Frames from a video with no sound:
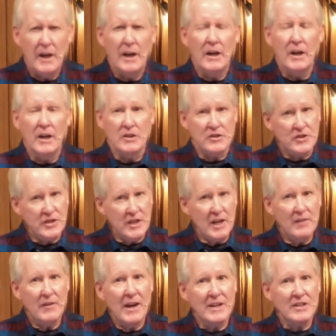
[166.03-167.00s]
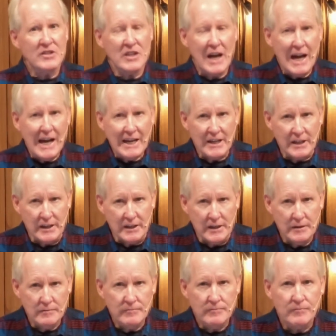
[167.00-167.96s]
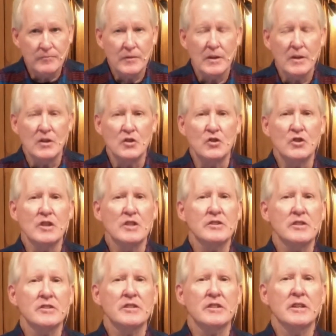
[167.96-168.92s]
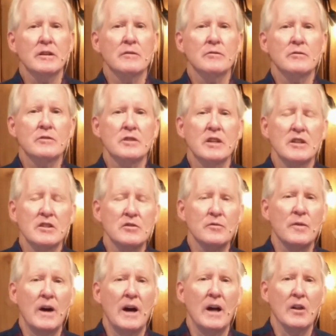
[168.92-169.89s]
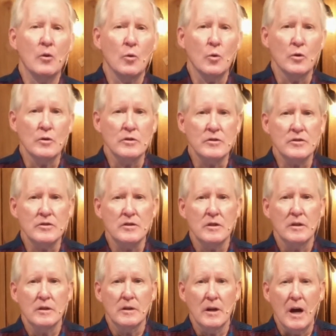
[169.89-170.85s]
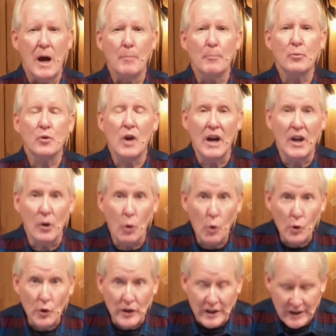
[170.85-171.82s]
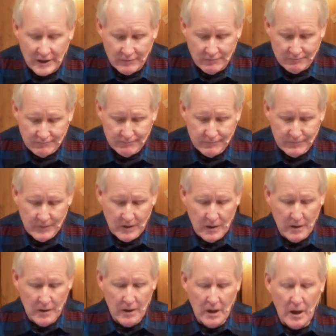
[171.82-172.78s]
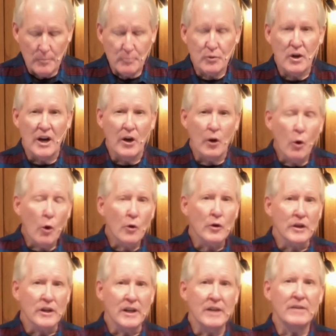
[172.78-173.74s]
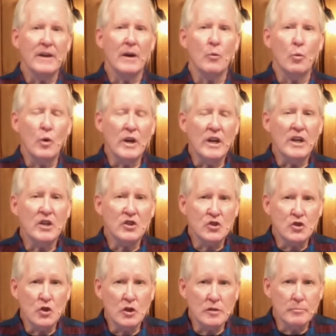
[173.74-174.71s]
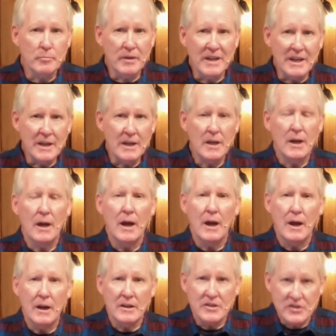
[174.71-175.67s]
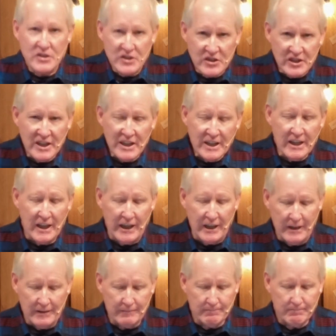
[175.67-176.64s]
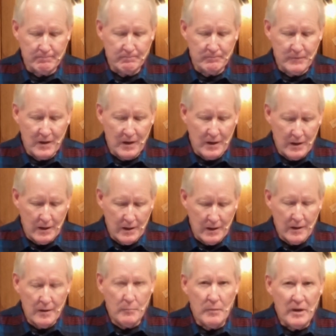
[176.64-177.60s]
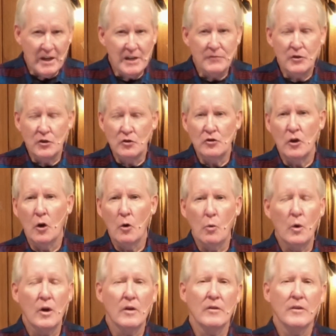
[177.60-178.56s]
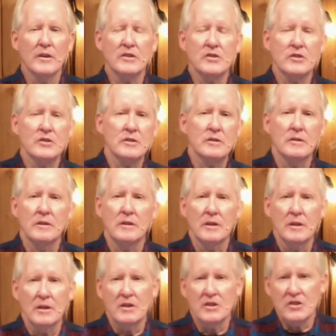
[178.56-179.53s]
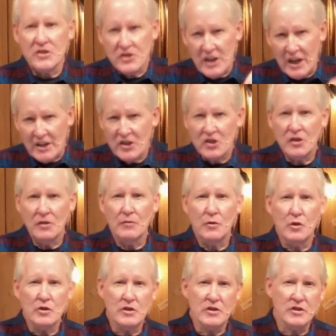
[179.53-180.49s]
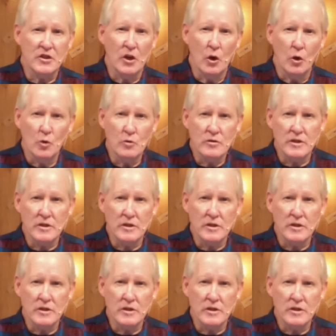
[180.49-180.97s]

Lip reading: Instead of anxiety, Jesus gives his followers a priority that we should be seeking. Many of you know where this section of verses goes.